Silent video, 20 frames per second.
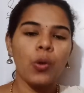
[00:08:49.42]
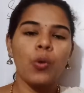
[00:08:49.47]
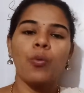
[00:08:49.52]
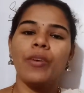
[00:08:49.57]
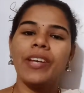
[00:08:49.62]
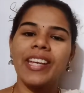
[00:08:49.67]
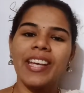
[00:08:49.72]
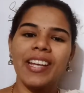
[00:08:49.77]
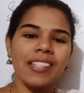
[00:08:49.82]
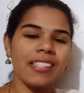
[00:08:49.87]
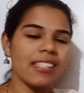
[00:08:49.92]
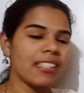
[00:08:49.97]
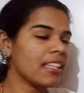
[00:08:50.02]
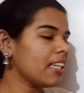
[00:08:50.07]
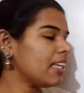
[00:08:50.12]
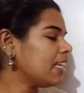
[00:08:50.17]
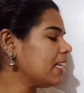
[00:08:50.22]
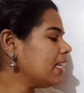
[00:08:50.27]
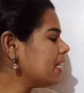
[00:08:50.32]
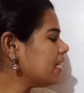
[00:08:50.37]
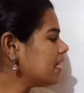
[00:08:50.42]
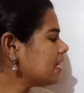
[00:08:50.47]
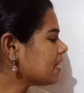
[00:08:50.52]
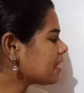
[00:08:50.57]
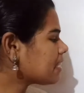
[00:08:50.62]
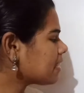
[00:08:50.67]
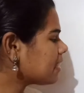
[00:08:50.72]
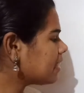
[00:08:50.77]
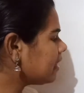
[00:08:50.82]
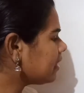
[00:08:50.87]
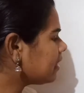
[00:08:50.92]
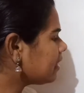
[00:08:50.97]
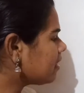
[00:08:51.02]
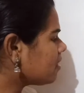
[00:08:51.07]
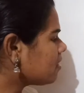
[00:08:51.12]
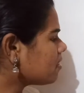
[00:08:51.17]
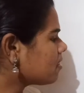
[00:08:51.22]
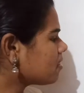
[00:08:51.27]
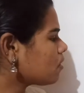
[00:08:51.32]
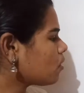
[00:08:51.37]
we can see easily
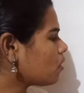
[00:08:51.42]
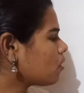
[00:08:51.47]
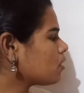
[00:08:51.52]
this